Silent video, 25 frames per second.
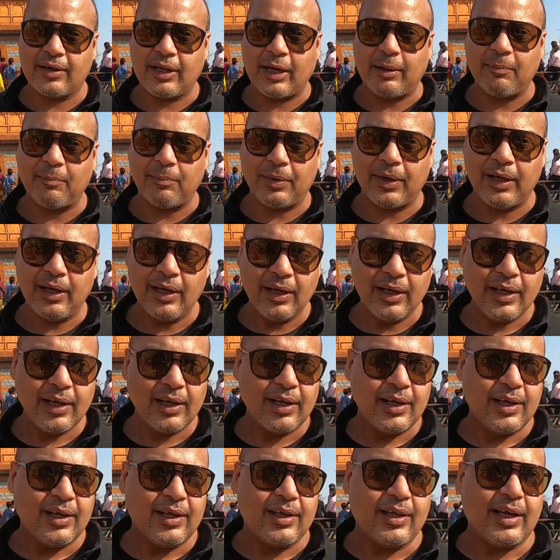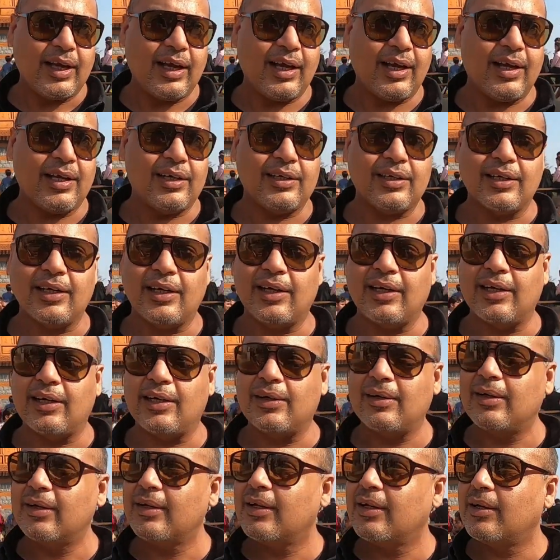temple. And
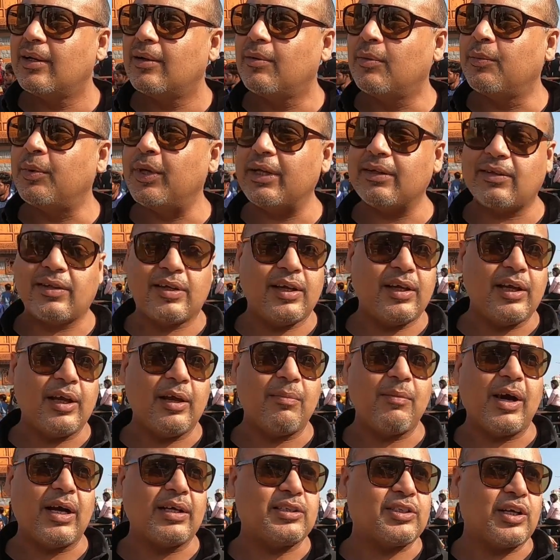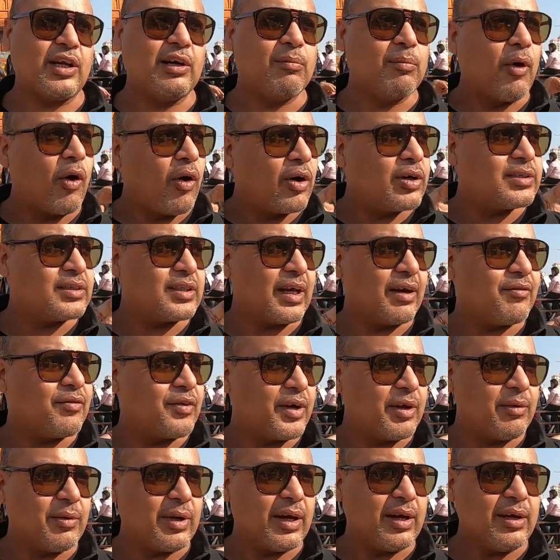we see Himachal boards
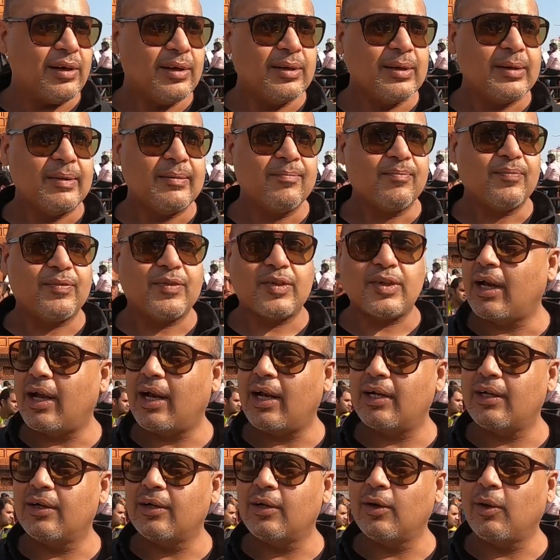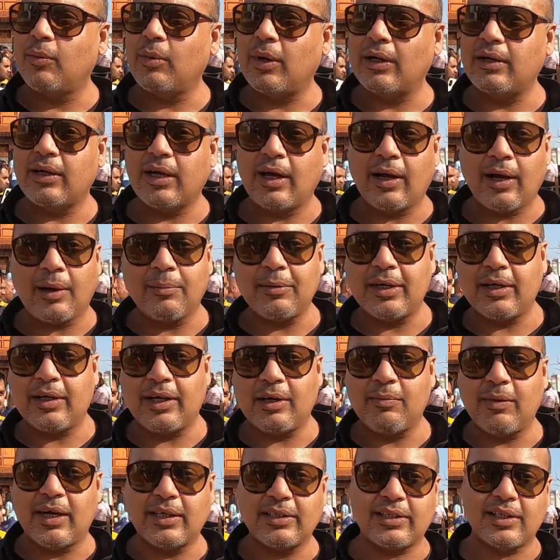everywhere. And no wonder, I
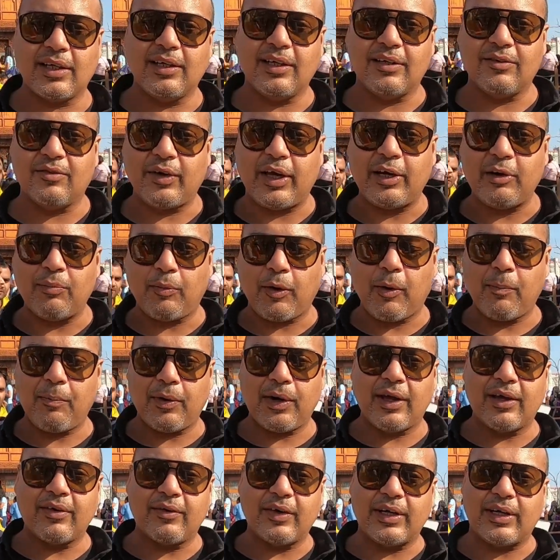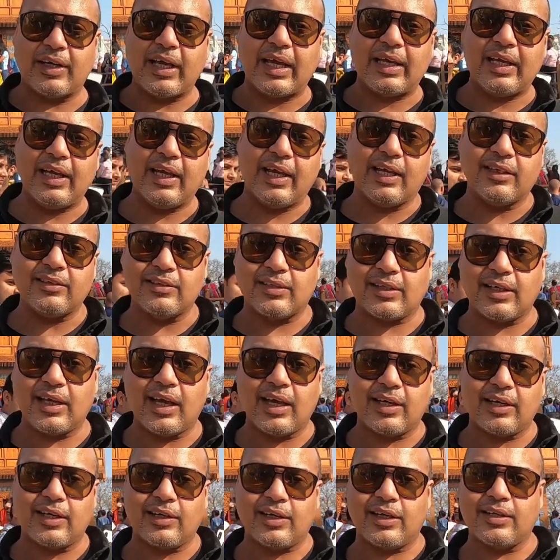mean, Himachal is very popular with Delhi
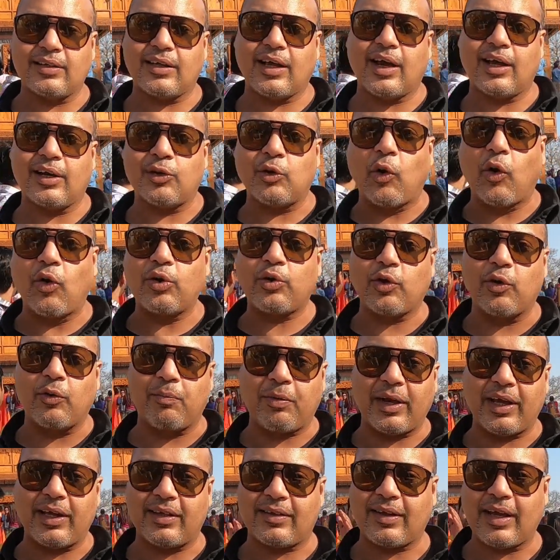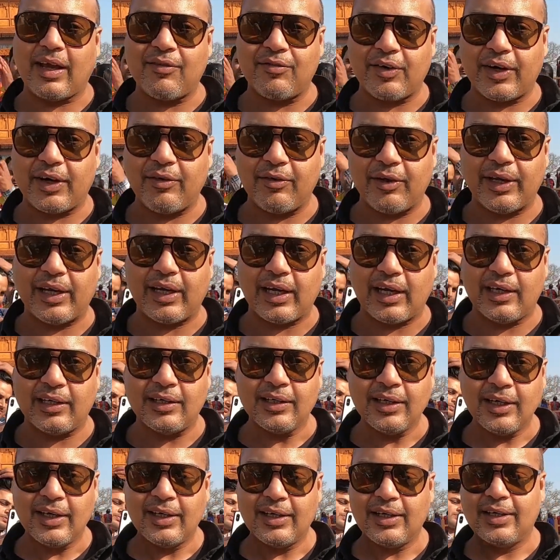NCR. It is our go-to place every
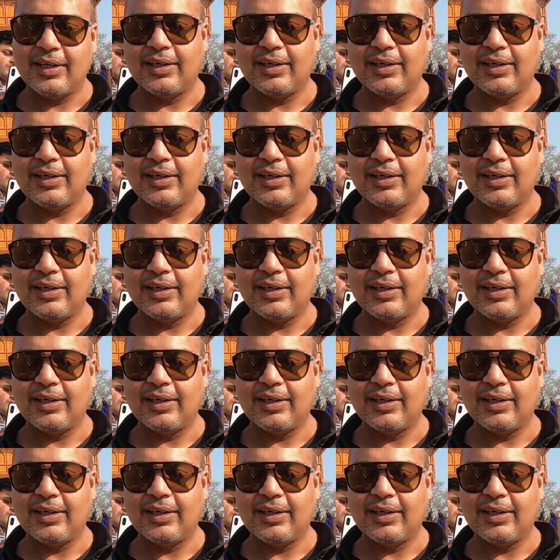weekend.